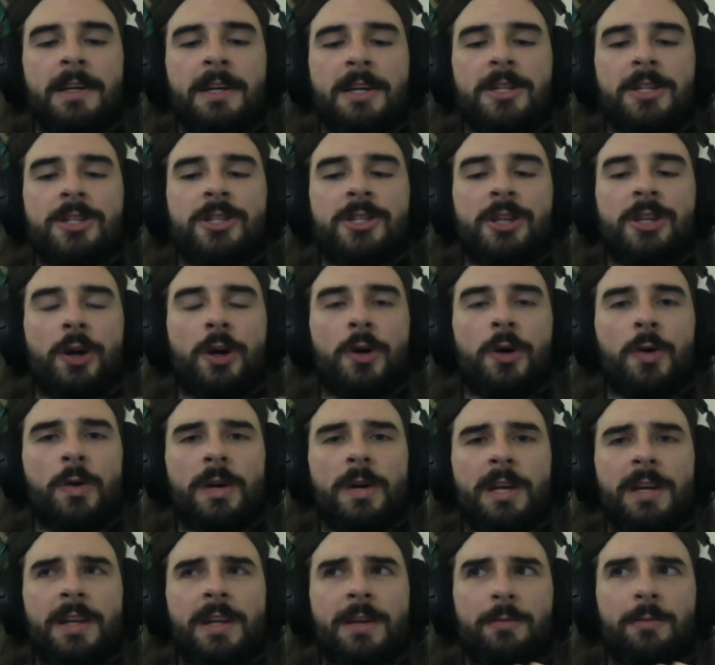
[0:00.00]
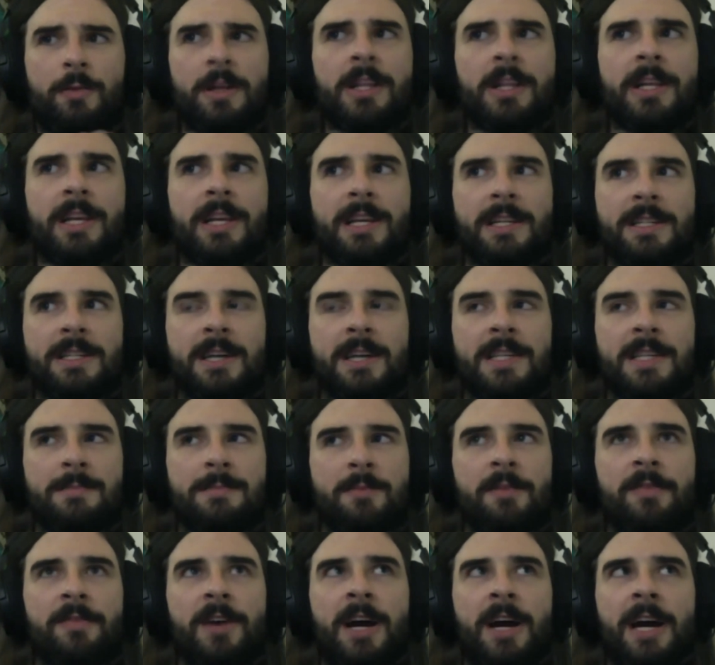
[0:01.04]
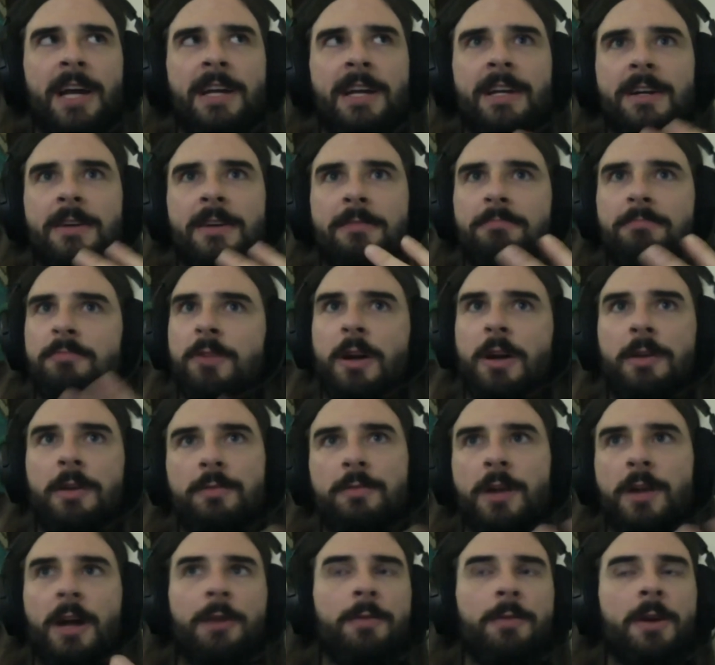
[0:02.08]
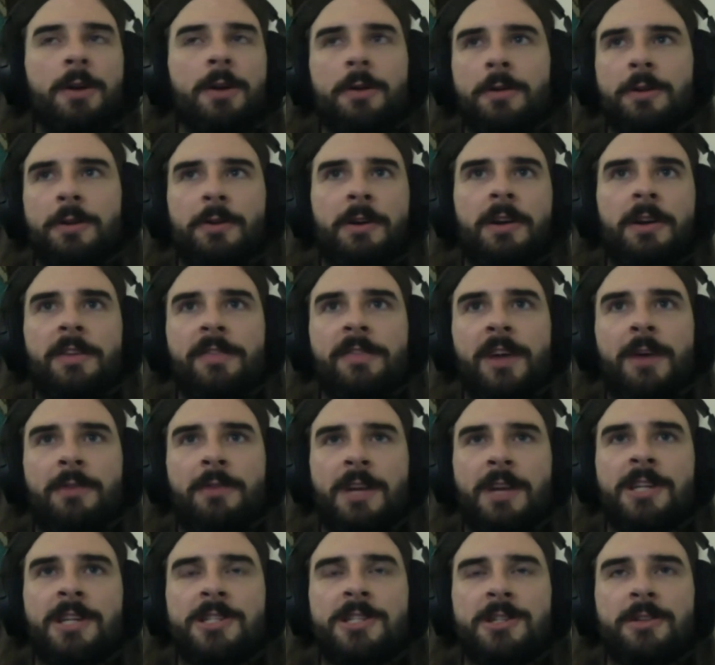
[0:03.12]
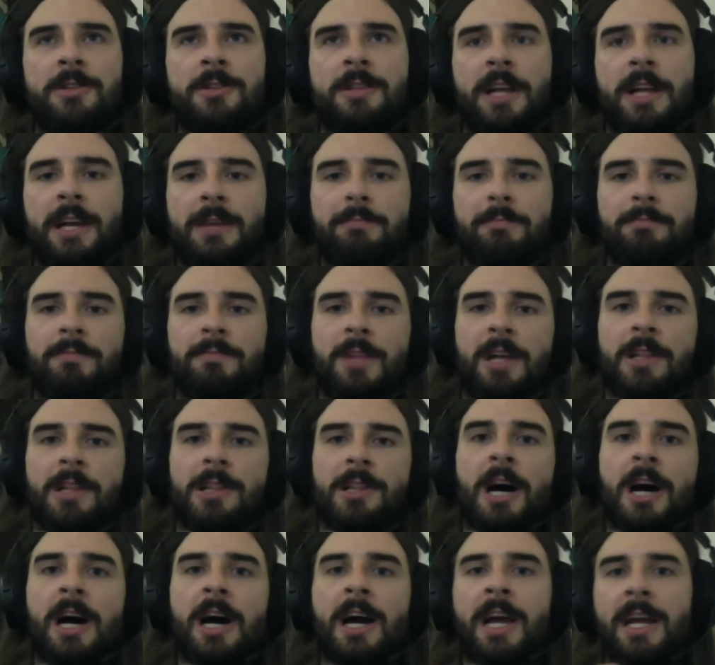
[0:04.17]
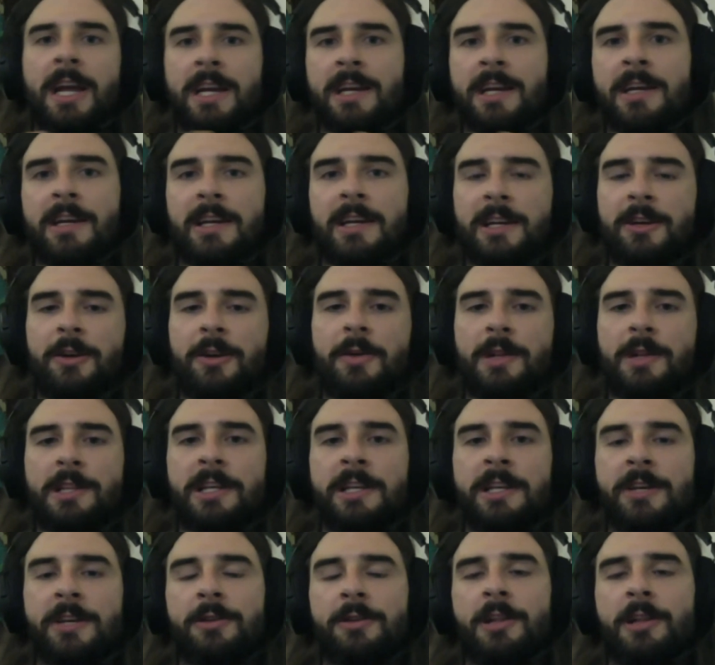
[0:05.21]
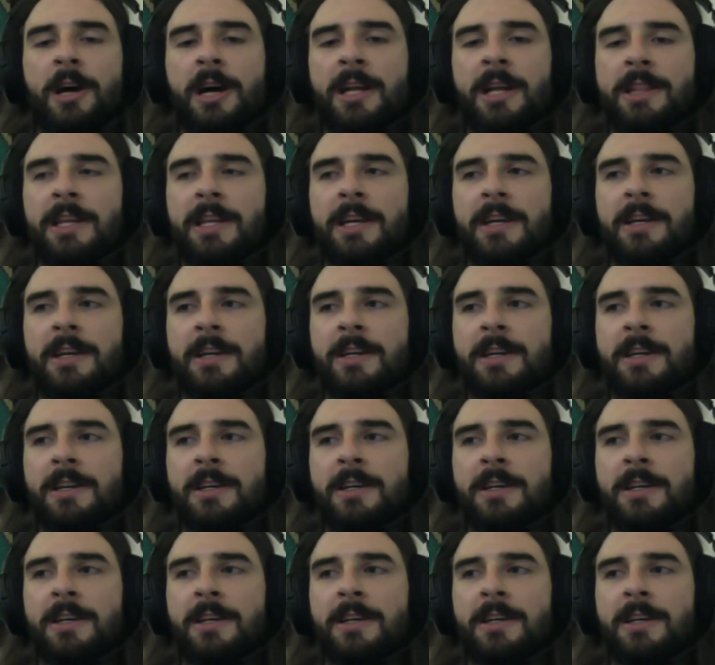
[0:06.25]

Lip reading: so it really does provide a railroad or a foundational, like a line, a linear line that a